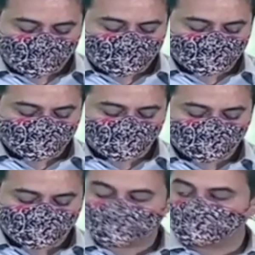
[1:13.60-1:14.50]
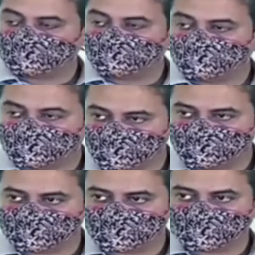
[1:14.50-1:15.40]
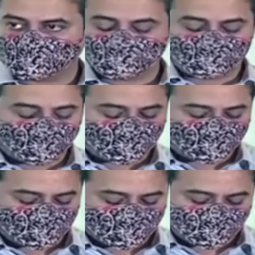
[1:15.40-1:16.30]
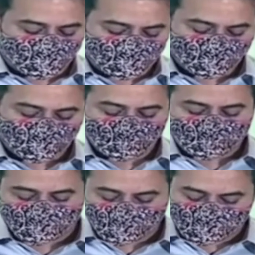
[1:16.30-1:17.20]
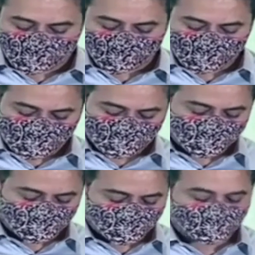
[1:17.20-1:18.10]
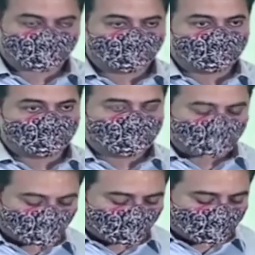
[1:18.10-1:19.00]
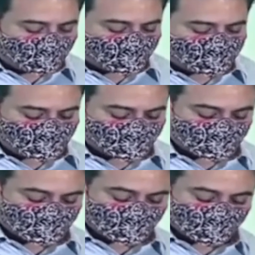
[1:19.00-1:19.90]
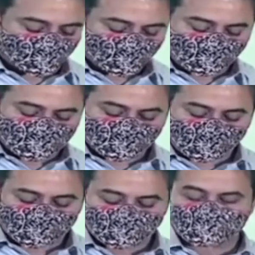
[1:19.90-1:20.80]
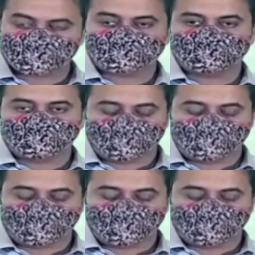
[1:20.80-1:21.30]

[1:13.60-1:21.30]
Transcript: as a future co-producer of the F-16 fighter wings. I'm glad that this partnership between